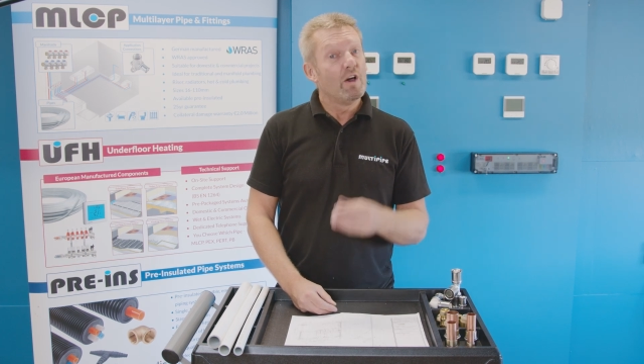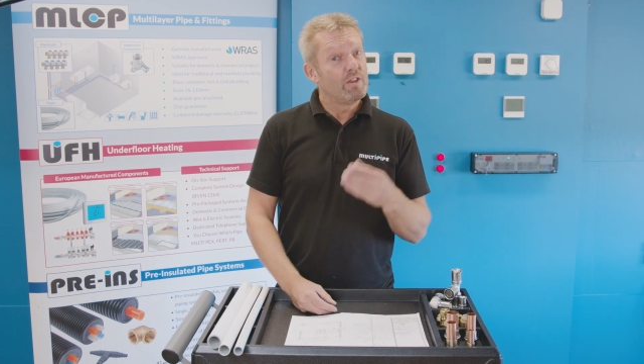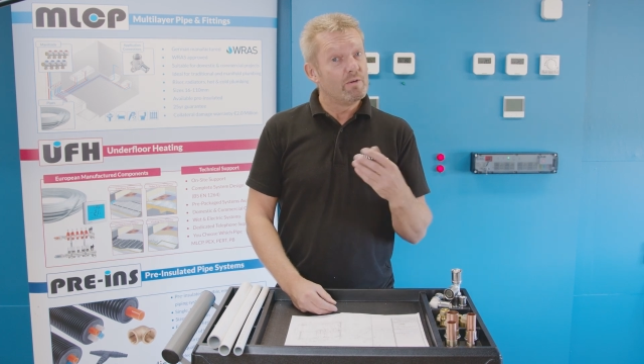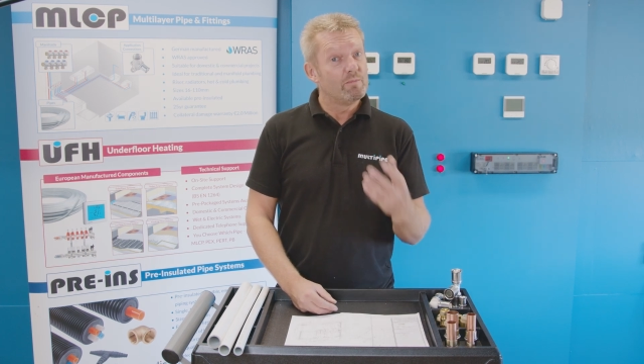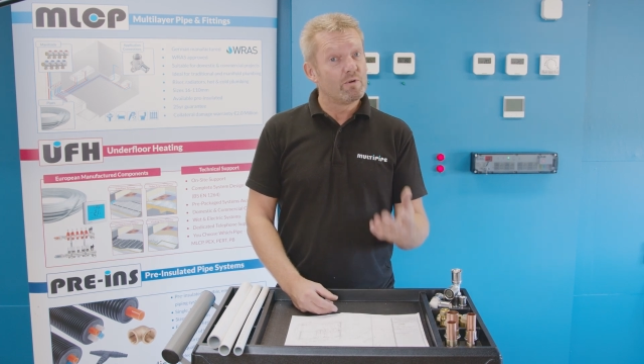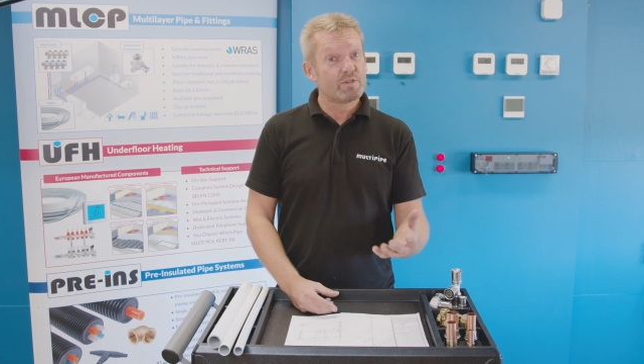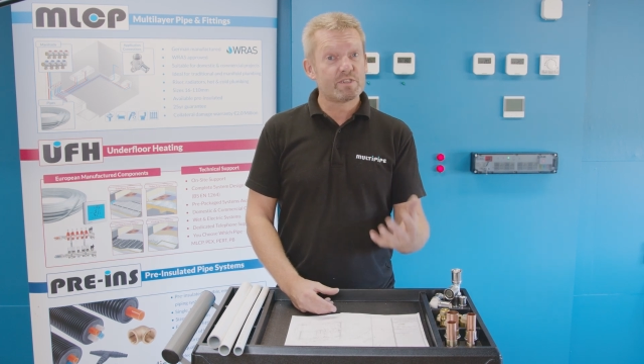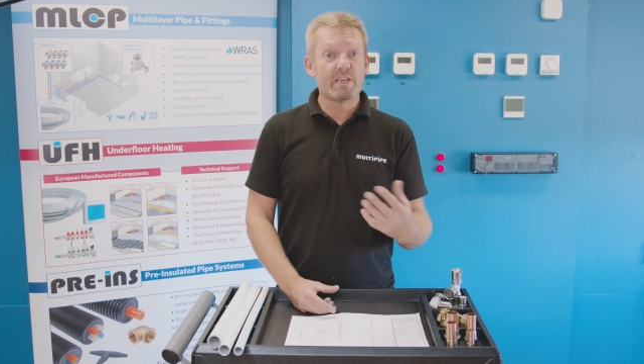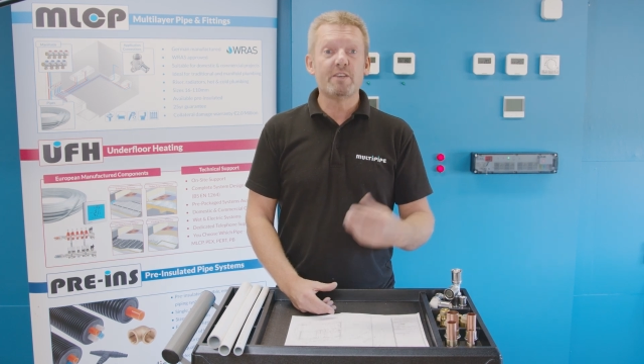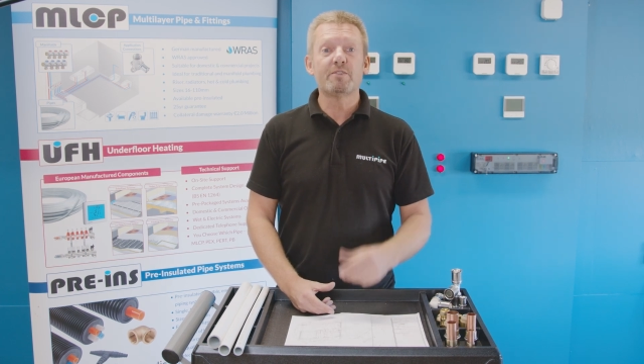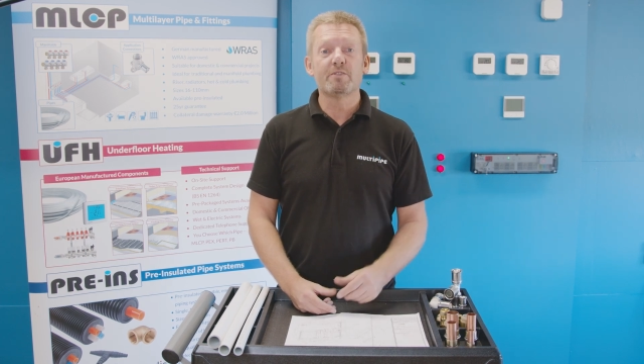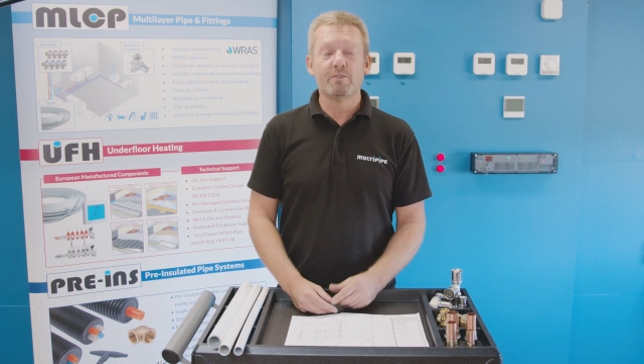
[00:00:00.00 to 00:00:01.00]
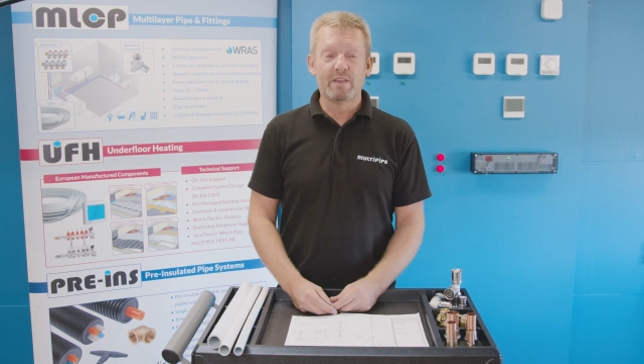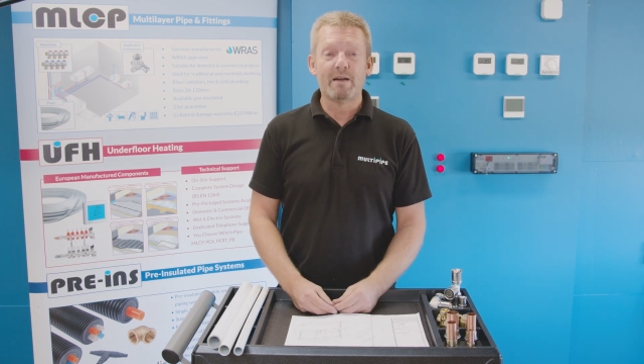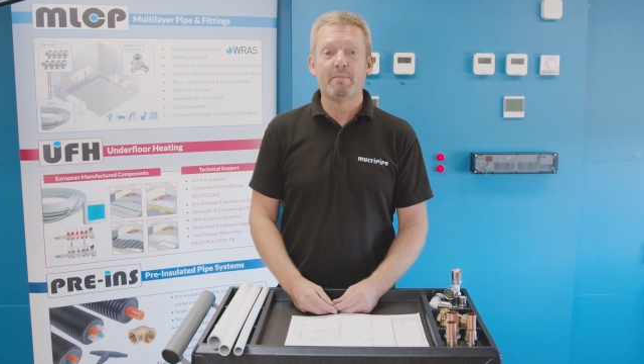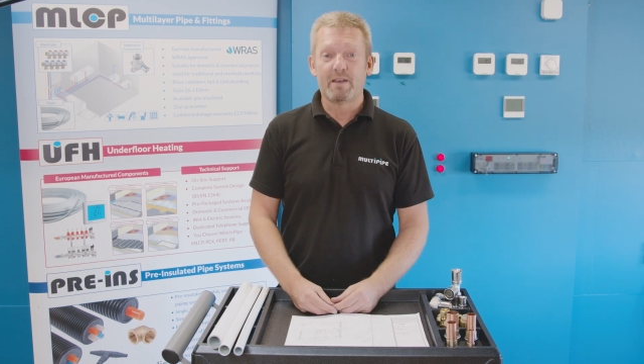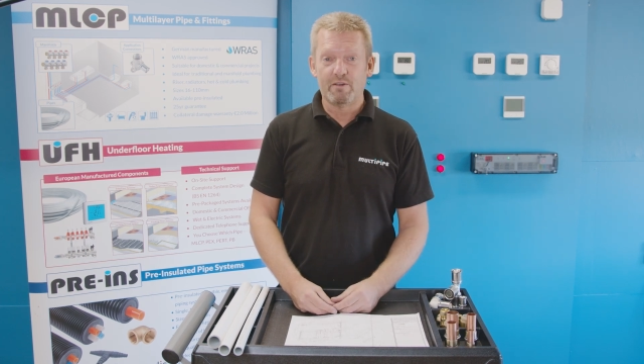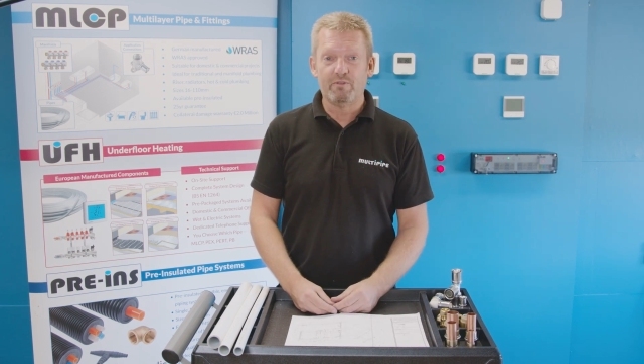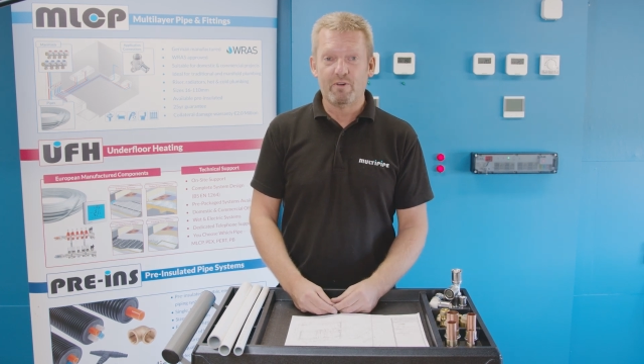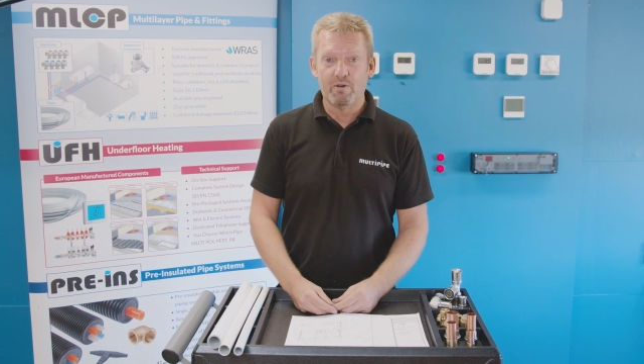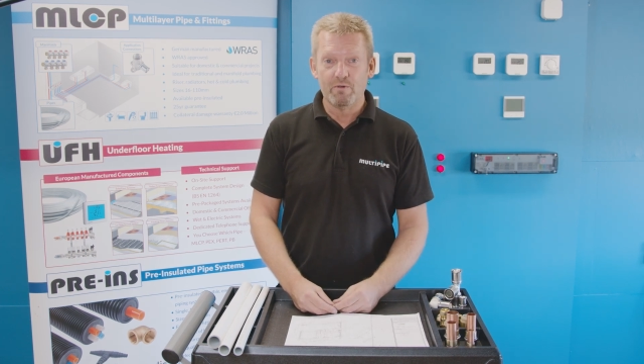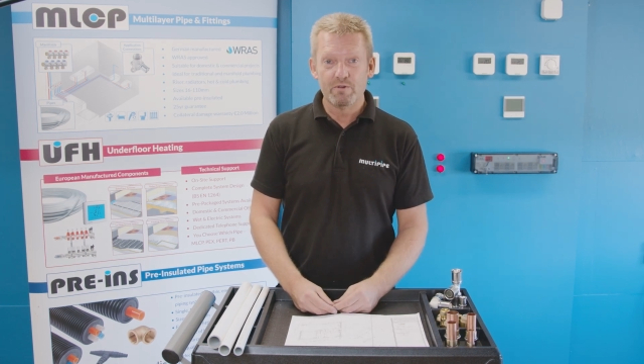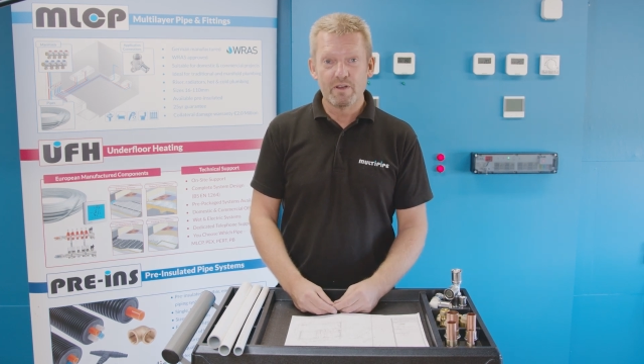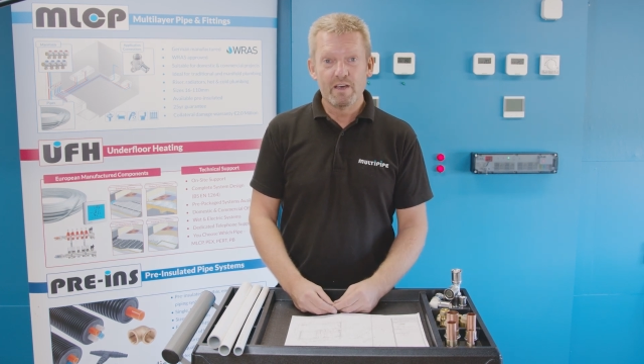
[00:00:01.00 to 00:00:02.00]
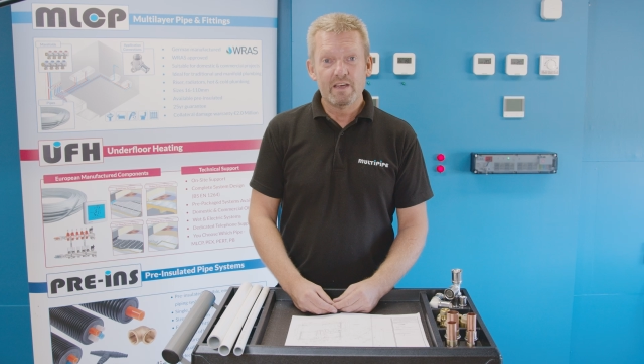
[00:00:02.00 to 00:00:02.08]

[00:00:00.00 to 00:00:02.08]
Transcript: The more central that manifold,